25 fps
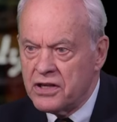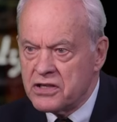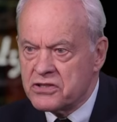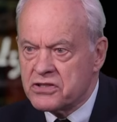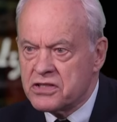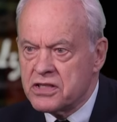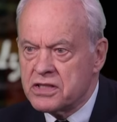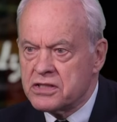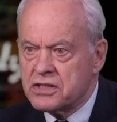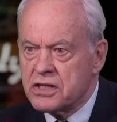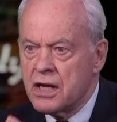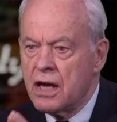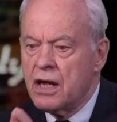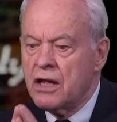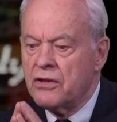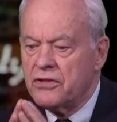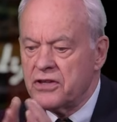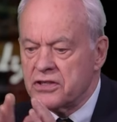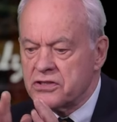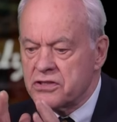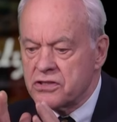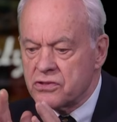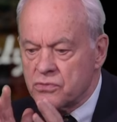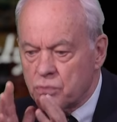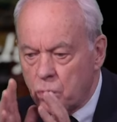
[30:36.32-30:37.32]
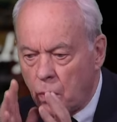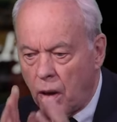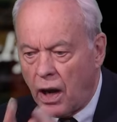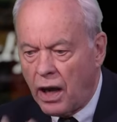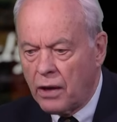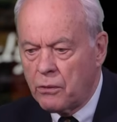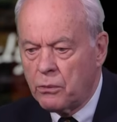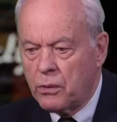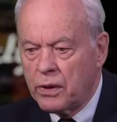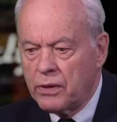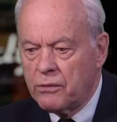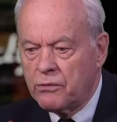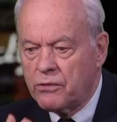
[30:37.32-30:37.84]
This is, this is why
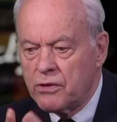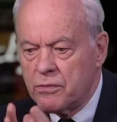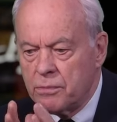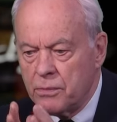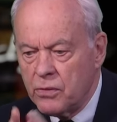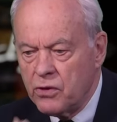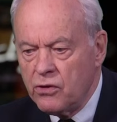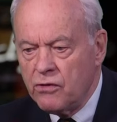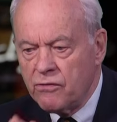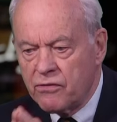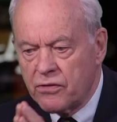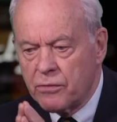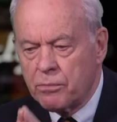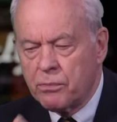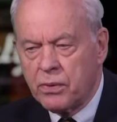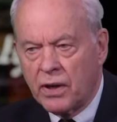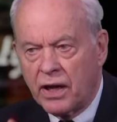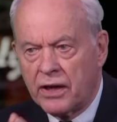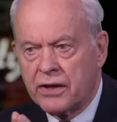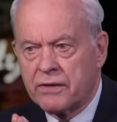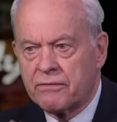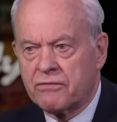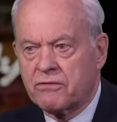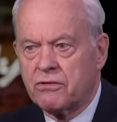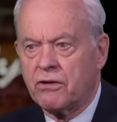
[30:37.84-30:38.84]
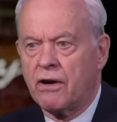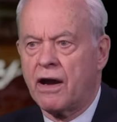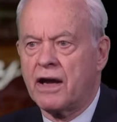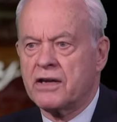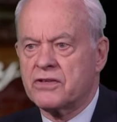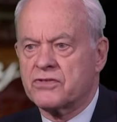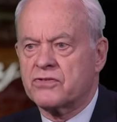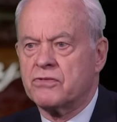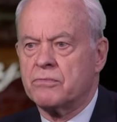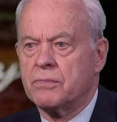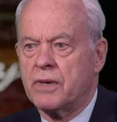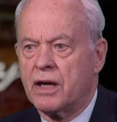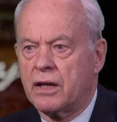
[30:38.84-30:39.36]
we remove the blood of Christ
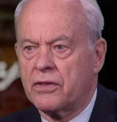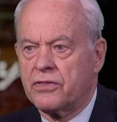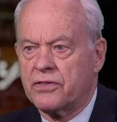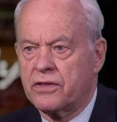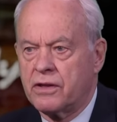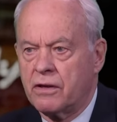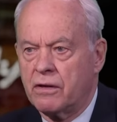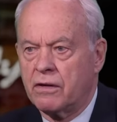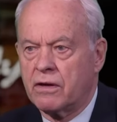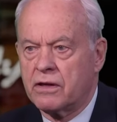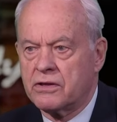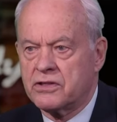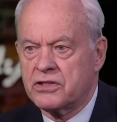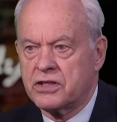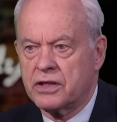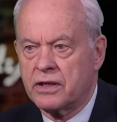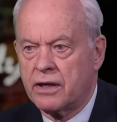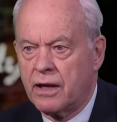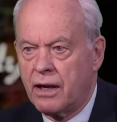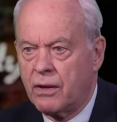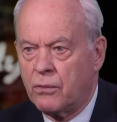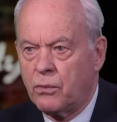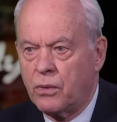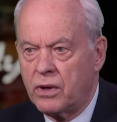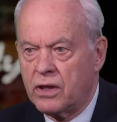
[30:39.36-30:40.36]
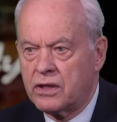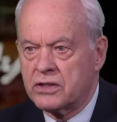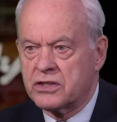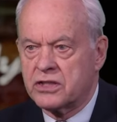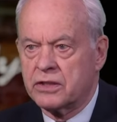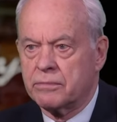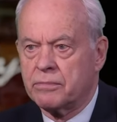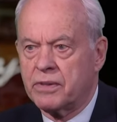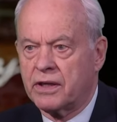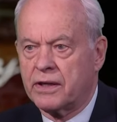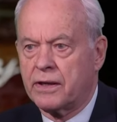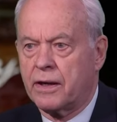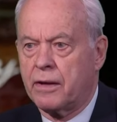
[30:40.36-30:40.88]
from our theology and our
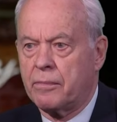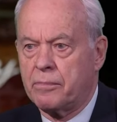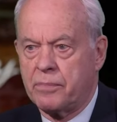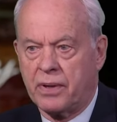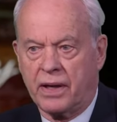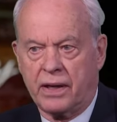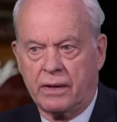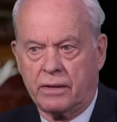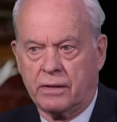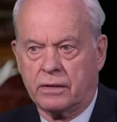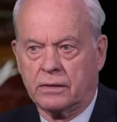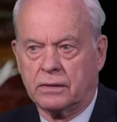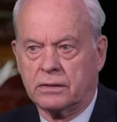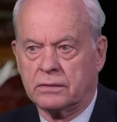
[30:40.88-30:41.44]
worship at our peril.